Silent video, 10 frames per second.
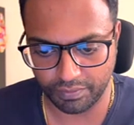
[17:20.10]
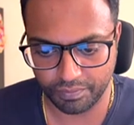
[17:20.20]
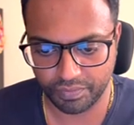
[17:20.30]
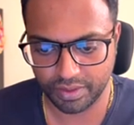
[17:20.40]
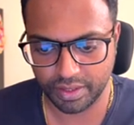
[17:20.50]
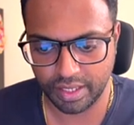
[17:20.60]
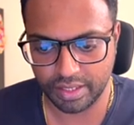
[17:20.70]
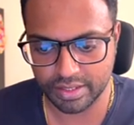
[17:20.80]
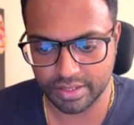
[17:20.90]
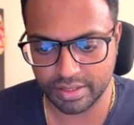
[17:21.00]
Right,
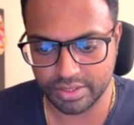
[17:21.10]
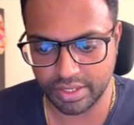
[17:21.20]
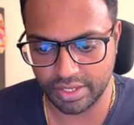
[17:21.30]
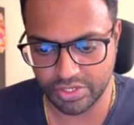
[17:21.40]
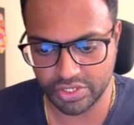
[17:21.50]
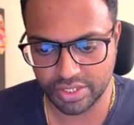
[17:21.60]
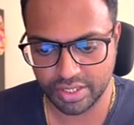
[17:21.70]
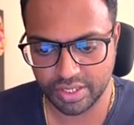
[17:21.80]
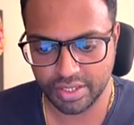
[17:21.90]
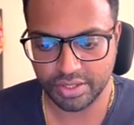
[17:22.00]
this range
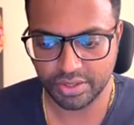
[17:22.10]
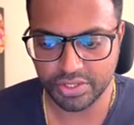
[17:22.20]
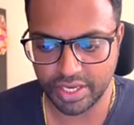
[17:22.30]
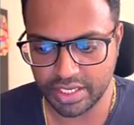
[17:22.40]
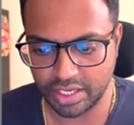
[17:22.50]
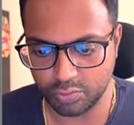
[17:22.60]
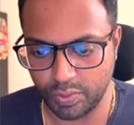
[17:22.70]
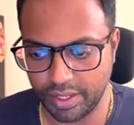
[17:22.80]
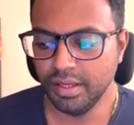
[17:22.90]
it is varying.